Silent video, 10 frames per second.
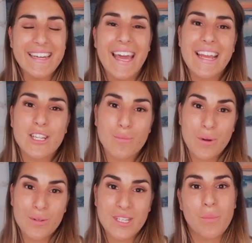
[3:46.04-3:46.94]
In
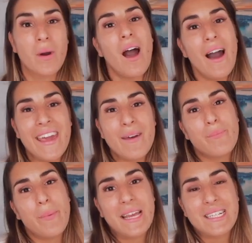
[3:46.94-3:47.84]
Gibraltar, where I am
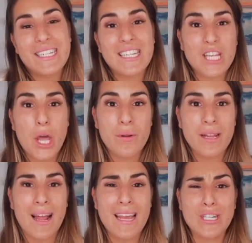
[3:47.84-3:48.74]
based, it's only
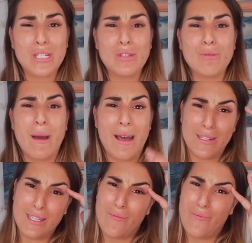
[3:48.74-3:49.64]
like two
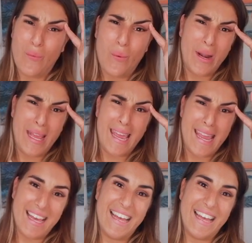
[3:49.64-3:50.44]
pounds 40.